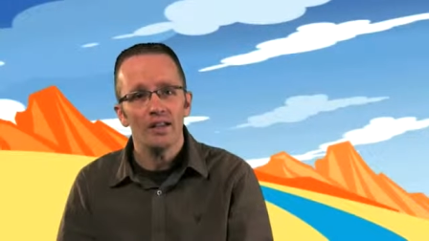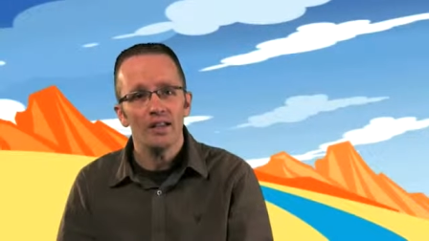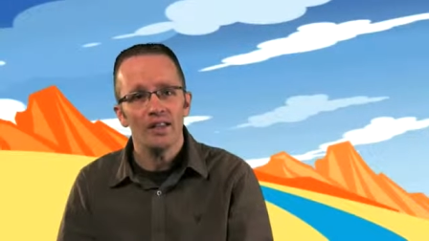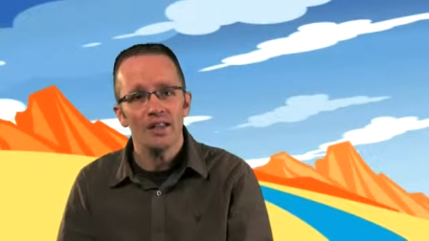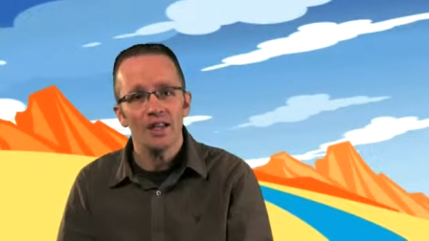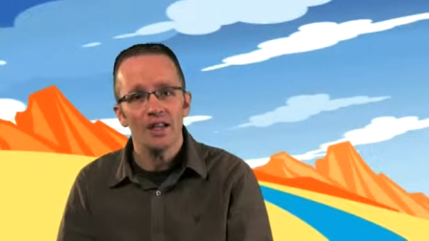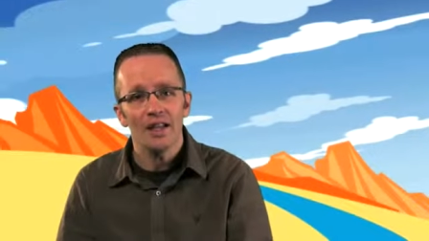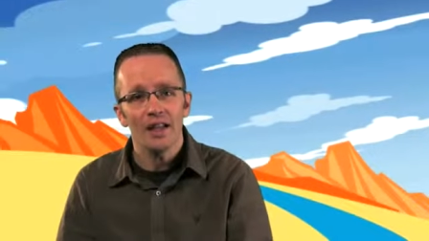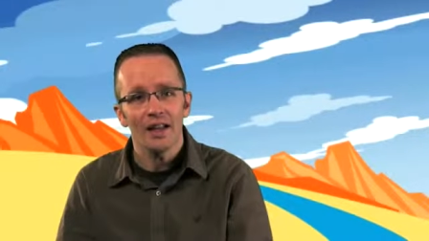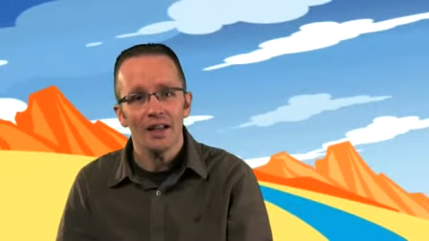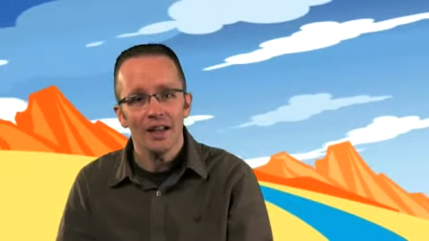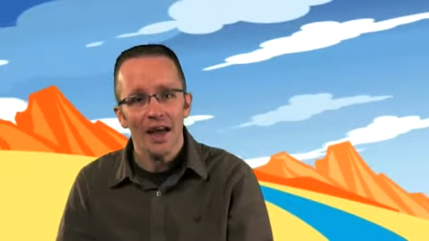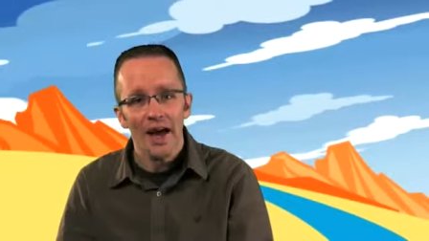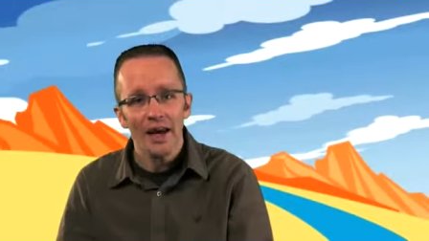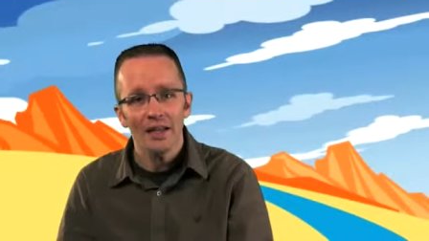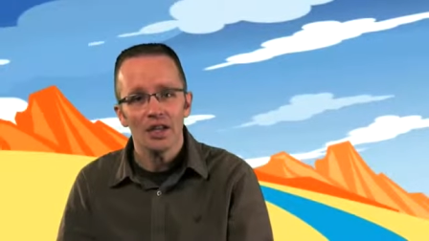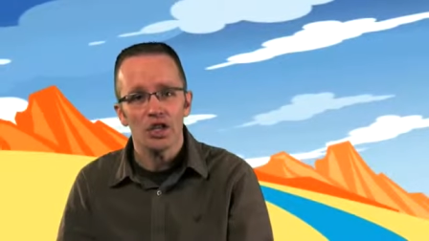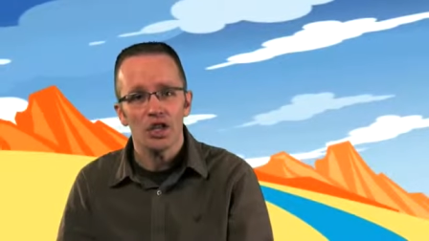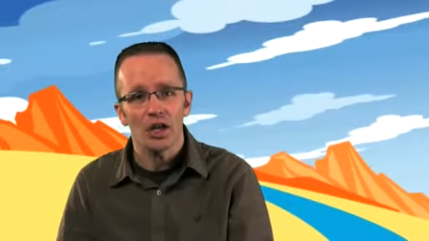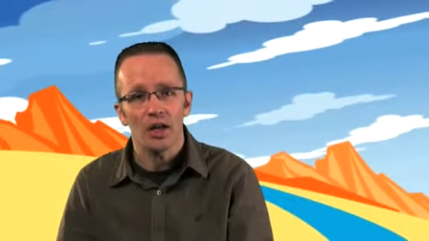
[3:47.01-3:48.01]
see
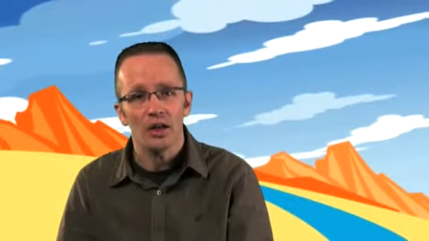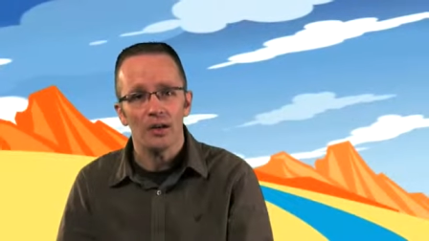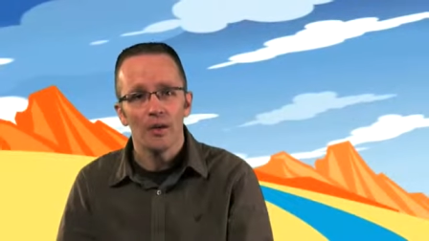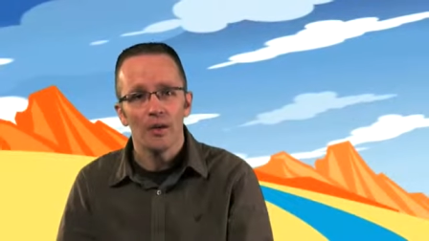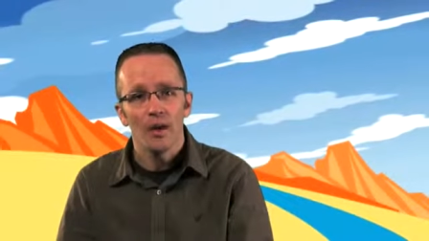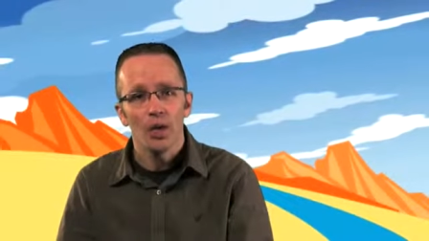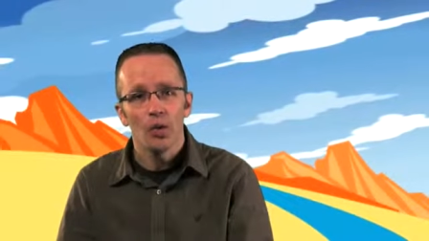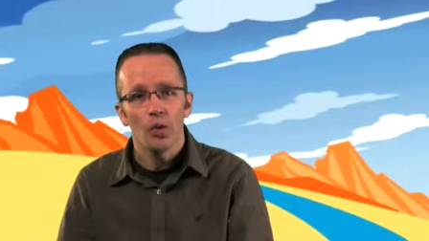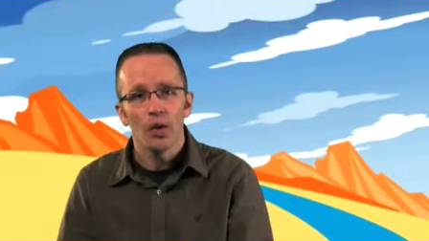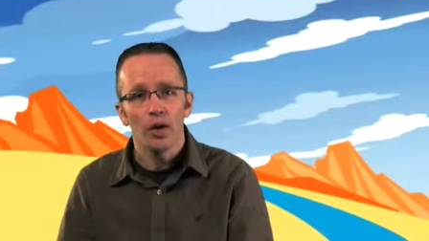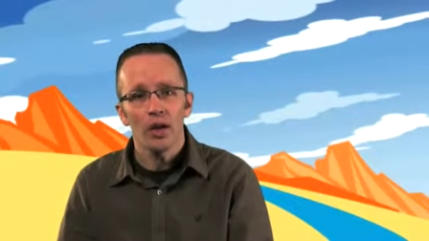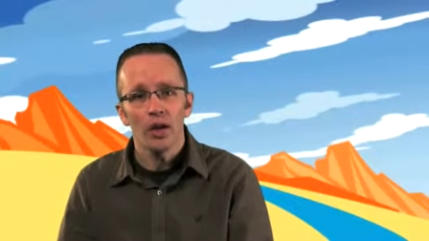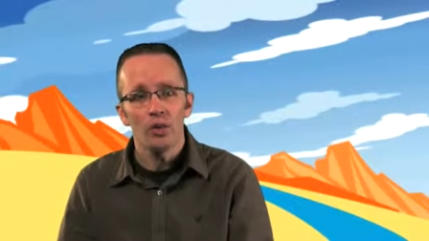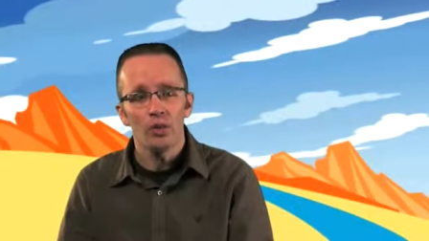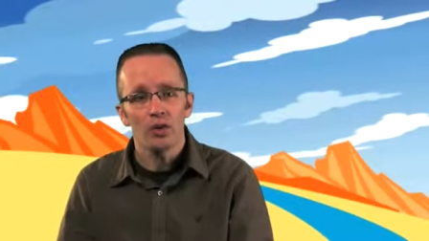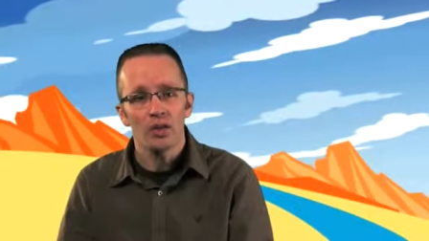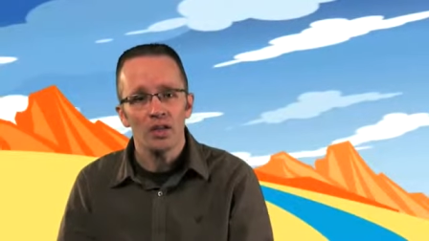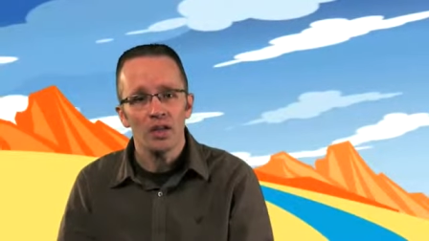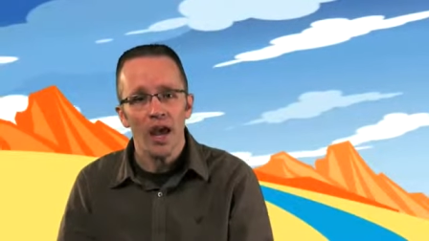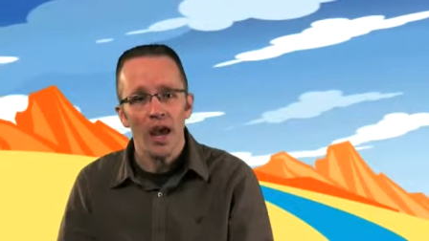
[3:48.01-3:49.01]
Elijah when he
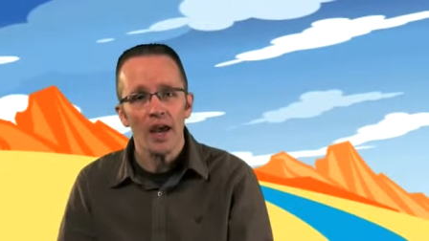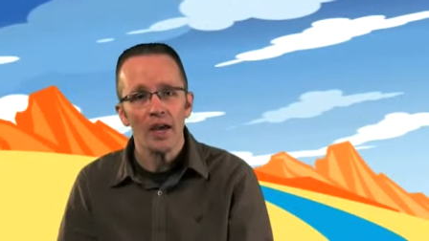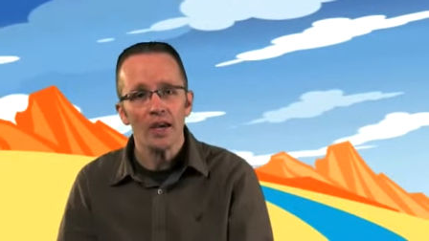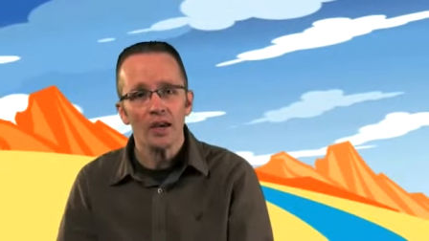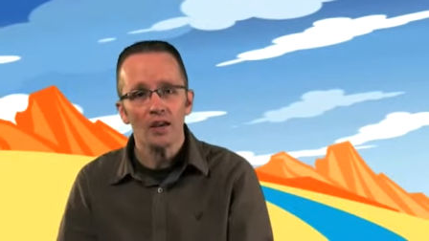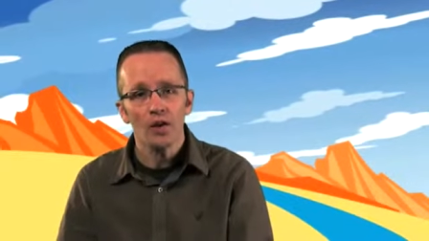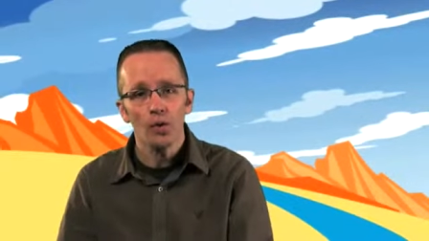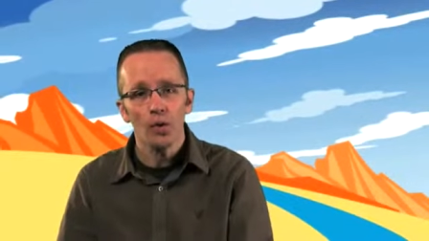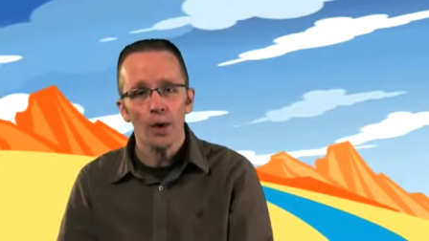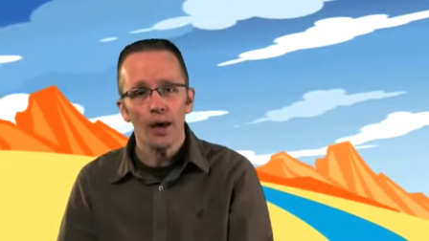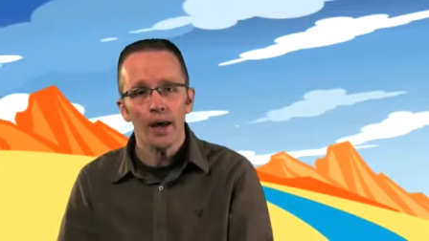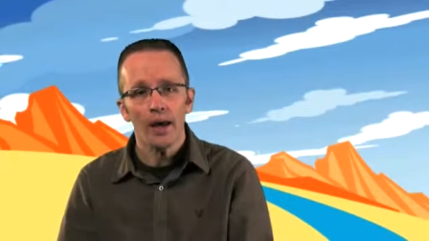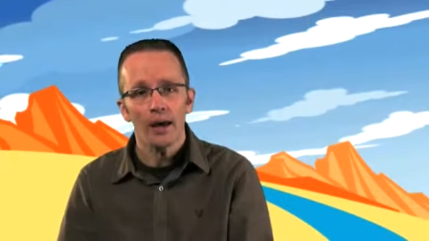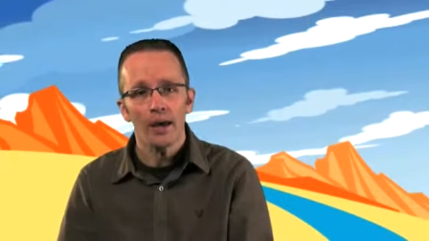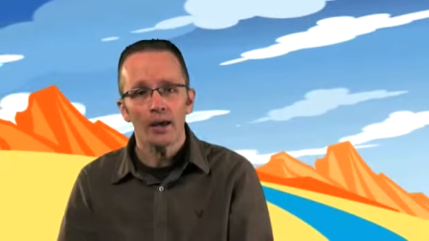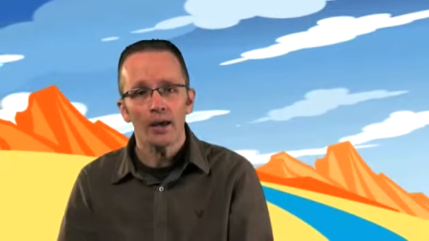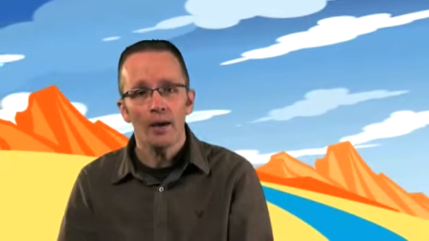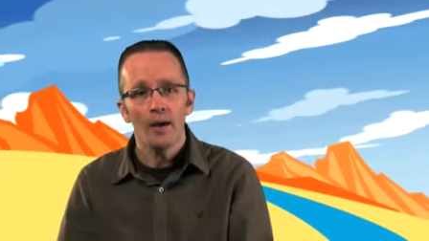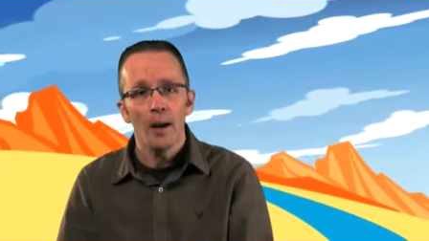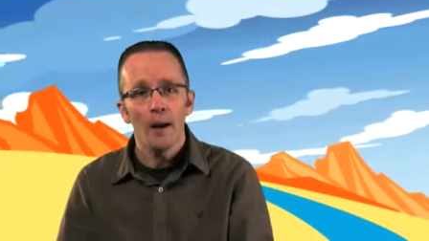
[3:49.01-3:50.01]
was taken
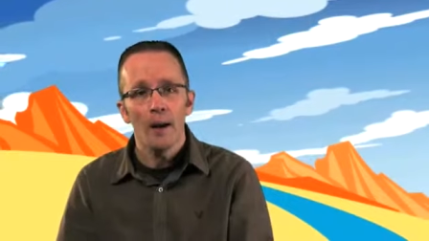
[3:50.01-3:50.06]
away,